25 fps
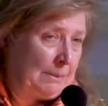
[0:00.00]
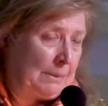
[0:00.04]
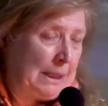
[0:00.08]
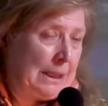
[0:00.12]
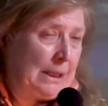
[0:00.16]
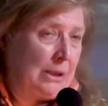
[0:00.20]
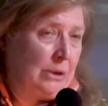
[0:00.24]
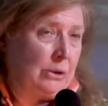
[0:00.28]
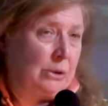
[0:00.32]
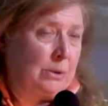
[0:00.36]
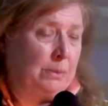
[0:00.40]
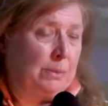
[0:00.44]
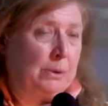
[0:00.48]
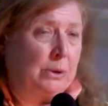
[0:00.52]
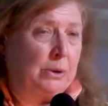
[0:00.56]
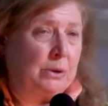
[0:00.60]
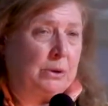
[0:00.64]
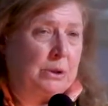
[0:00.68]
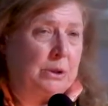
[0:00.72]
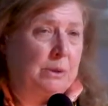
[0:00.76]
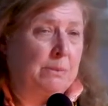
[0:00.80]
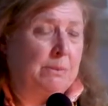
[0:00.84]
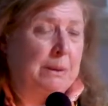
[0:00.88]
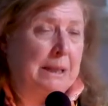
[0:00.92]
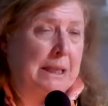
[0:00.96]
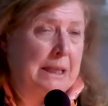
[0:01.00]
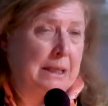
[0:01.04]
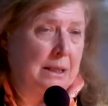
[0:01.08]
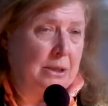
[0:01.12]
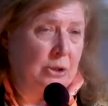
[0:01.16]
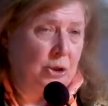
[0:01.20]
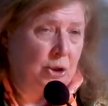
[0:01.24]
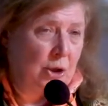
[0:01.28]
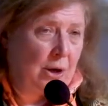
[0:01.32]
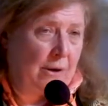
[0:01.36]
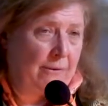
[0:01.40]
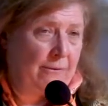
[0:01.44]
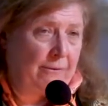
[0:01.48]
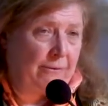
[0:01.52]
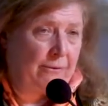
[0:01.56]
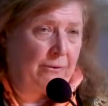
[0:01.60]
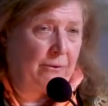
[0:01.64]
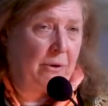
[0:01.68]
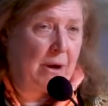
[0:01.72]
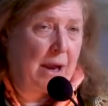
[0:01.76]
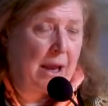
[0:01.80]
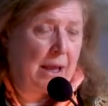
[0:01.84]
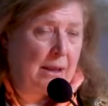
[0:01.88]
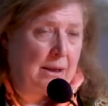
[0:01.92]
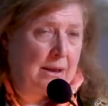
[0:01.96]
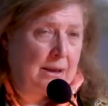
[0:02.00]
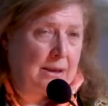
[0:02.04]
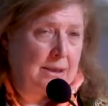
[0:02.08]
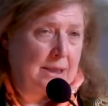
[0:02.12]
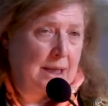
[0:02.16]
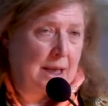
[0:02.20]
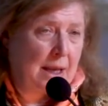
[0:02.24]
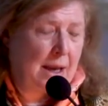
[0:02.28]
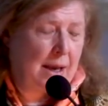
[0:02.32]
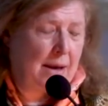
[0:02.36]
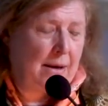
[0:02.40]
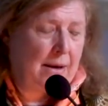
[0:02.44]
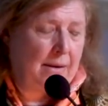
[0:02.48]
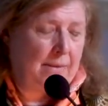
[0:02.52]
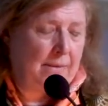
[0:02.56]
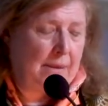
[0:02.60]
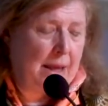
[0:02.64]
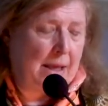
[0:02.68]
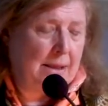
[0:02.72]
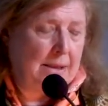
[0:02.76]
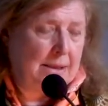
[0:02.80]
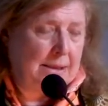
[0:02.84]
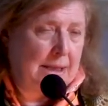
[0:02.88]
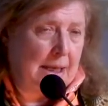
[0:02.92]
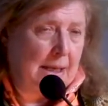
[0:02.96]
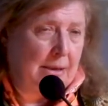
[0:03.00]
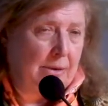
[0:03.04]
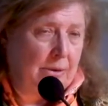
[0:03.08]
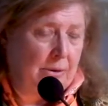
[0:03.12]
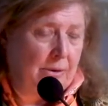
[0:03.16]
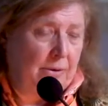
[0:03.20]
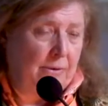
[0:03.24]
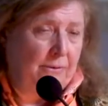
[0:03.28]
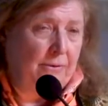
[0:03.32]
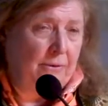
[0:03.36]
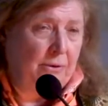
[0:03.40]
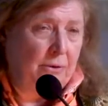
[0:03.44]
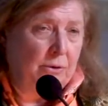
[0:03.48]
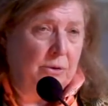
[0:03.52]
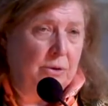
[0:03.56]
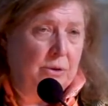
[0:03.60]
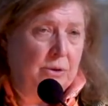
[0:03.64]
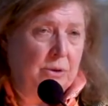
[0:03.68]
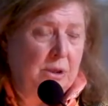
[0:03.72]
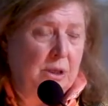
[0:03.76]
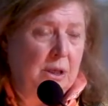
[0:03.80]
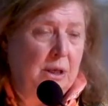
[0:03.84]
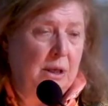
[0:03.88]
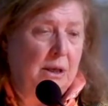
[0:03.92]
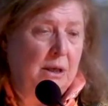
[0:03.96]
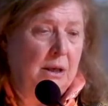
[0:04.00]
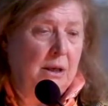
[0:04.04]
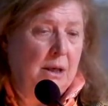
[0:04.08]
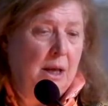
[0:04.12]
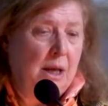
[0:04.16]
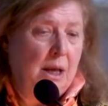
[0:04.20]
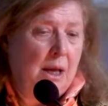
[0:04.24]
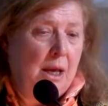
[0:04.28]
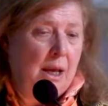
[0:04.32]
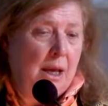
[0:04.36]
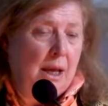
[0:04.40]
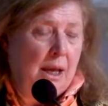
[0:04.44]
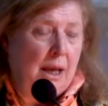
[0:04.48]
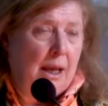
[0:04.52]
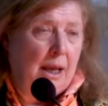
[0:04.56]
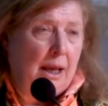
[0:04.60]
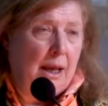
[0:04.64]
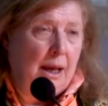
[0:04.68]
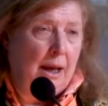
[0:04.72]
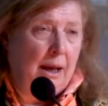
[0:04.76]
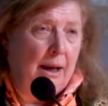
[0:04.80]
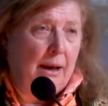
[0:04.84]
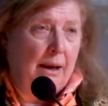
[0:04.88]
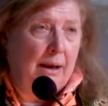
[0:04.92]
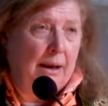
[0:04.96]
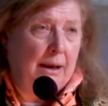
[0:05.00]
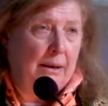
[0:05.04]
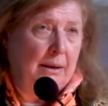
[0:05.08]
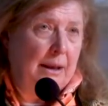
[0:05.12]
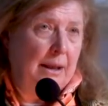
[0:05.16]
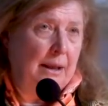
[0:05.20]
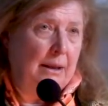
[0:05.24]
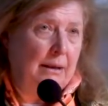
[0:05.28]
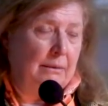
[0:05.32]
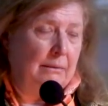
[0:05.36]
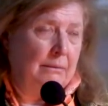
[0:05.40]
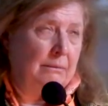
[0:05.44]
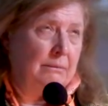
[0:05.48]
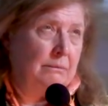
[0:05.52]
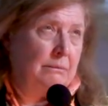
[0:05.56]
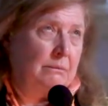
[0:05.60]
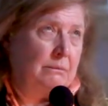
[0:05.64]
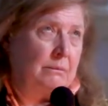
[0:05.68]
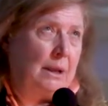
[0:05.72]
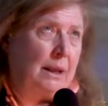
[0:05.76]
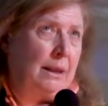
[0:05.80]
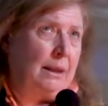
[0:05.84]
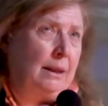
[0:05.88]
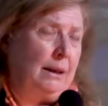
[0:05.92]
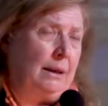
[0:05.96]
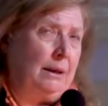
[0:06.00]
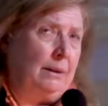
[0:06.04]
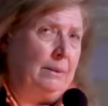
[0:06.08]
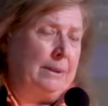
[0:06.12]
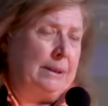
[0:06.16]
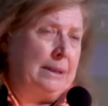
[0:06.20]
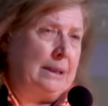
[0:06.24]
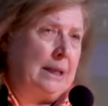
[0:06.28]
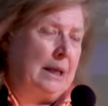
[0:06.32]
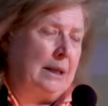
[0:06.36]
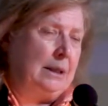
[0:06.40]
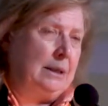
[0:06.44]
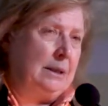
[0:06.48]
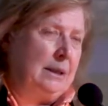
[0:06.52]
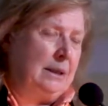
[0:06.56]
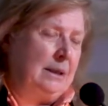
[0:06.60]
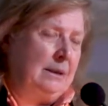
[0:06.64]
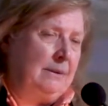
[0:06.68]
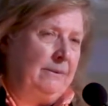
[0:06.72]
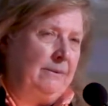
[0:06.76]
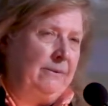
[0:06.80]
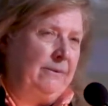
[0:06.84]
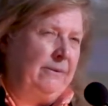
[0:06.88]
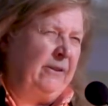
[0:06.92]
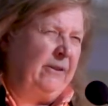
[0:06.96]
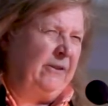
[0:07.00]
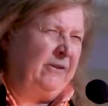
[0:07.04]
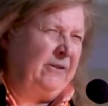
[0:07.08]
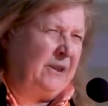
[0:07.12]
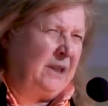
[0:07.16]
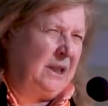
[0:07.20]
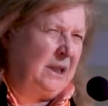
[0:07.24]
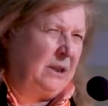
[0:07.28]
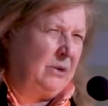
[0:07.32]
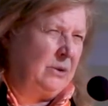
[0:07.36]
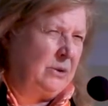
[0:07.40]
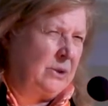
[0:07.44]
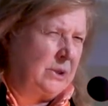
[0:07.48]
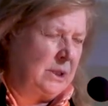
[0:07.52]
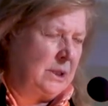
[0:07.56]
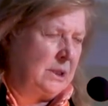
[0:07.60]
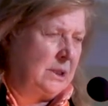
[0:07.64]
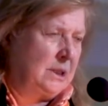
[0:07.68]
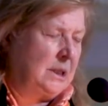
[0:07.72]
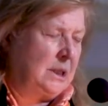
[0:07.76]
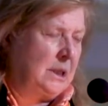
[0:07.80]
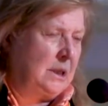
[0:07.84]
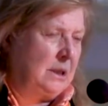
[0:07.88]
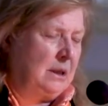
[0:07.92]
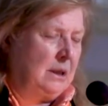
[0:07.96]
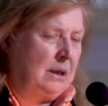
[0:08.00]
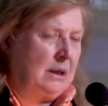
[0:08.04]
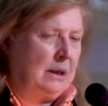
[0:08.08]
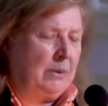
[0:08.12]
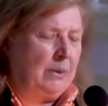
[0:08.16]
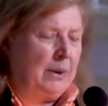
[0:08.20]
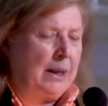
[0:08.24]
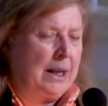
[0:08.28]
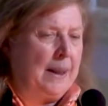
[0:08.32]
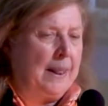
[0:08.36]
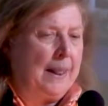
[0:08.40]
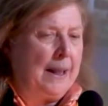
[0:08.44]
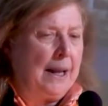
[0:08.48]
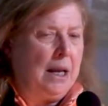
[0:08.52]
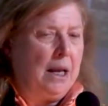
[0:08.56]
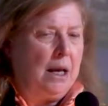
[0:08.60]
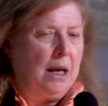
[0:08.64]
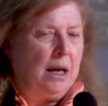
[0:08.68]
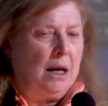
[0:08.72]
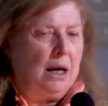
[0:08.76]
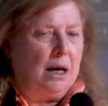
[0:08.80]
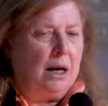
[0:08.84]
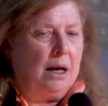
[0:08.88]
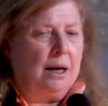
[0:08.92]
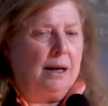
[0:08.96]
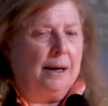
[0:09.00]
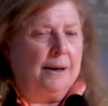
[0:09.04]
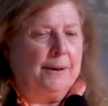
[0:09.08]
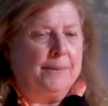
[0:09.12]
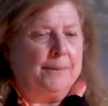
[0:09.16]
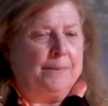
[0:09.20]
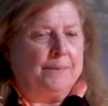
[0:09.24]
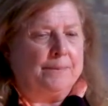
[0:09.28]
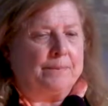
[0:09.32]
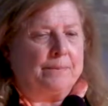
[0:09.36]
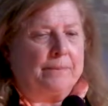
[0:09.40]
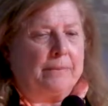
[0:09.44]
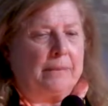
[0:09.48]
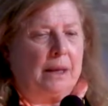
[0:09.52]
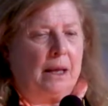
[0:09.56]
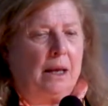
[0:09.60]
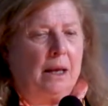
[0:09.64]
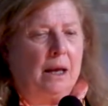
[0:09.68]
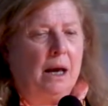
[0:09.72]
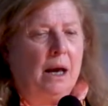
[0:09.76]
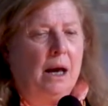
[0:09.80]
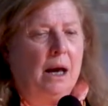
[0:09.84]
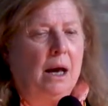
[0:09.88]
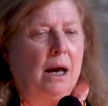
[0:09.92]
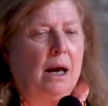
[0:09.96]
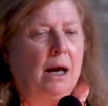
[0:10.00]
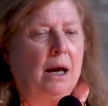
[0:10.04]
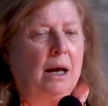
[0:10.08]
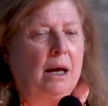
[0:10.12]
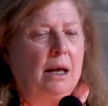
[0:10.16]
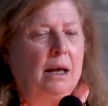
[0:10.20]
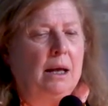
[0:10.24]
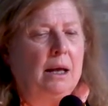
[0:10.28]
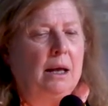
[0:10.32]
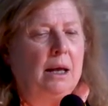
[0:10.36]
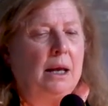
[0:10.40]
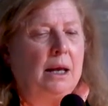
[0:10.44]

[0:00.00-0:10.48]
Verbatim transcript: Petersburg, to be the chef for Alexa uh, Alexander I uh, uh, in, I think it was 1815 or 16 that he went. Um, uh,